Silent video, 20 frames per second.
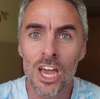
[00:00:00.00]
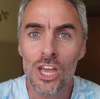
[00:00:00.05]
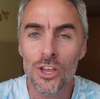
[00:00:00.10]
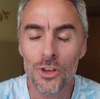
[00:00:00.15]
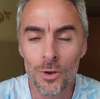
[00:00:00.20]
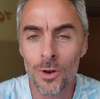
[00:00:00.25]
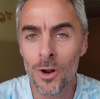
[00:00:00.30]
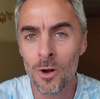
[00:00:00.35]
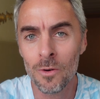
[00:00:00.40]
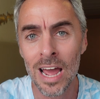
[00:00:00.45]

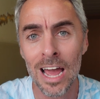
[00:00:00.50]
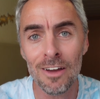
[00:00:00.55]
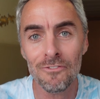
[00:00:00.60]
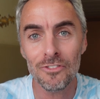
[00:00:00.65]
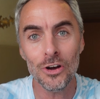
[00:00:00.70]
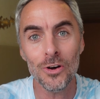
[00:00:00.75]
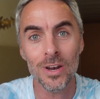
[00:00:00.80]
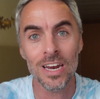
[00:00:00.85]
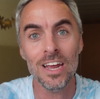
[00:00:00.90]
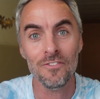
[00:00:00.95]
you don't have
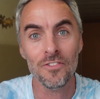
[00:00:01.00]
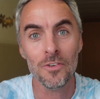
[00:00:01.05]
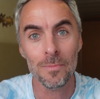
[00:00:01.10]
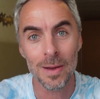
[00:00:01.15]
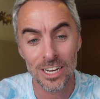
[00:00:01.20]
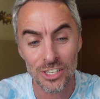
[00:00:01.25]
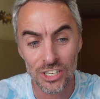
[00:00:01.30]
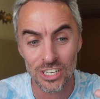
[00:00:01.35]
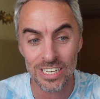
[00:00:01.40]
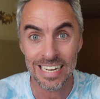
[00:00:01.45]
good
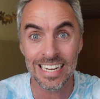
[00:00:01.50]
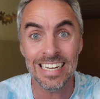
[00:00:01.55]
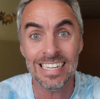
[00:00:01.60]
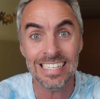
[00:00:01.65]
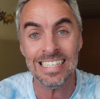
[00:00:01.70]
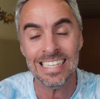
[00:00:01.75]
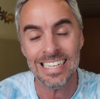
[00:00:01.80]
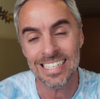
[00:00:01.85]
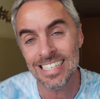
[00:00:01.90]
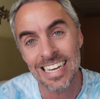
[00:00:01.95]
information
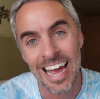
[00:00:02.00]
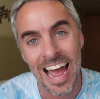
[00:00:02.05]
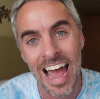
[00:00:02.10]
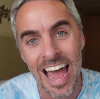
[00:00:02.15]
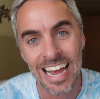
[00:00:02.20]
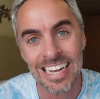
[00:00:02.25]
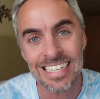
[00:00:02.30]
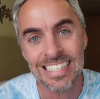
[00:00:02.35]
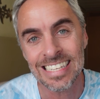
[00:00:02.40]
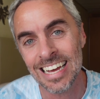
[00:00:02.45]
easy to
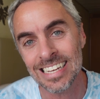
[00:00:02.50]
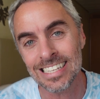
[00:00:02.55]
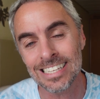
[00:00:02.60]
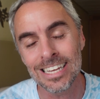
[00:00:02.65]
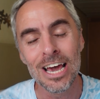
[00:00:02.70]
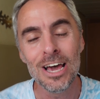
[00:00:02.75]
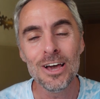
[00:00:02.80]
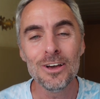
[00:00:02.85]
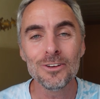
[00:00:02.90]
access